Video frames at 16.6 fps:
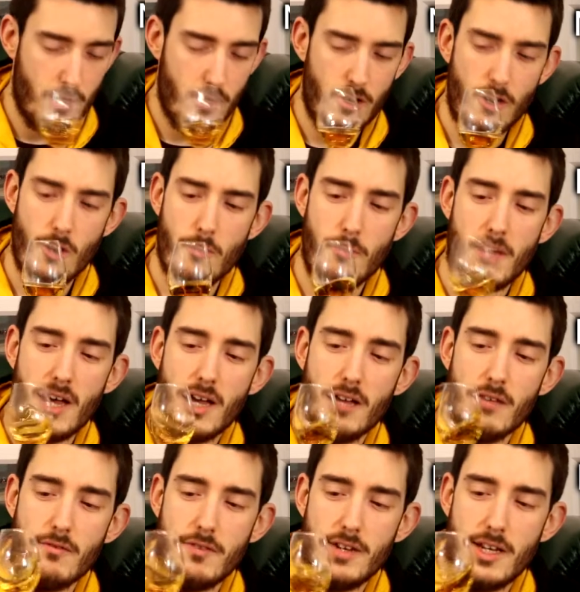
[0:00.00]

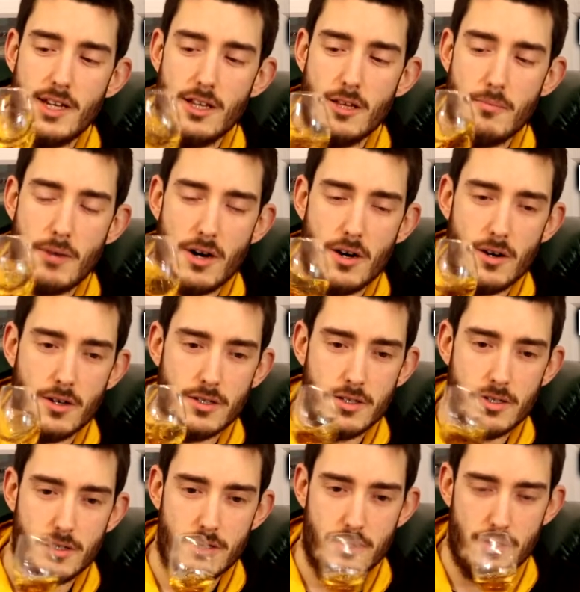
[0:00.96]
nutmeg and vanilla
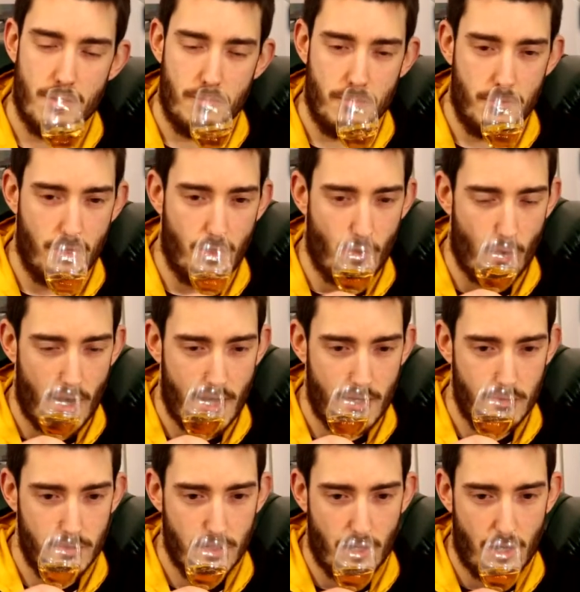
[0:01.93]
pods, some
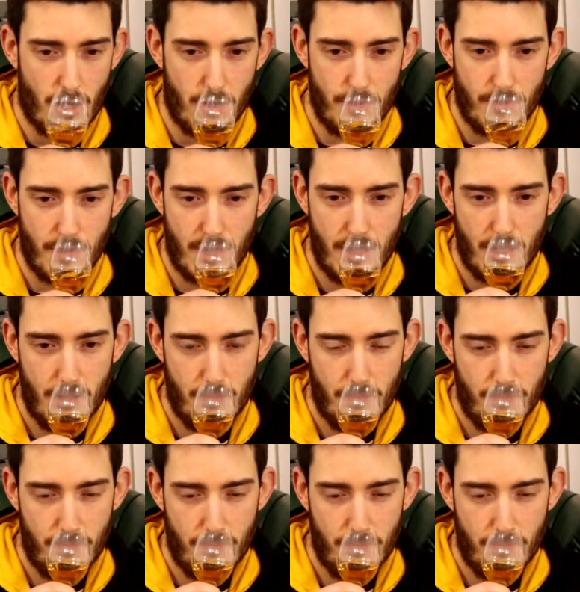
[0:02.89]
ground coffee,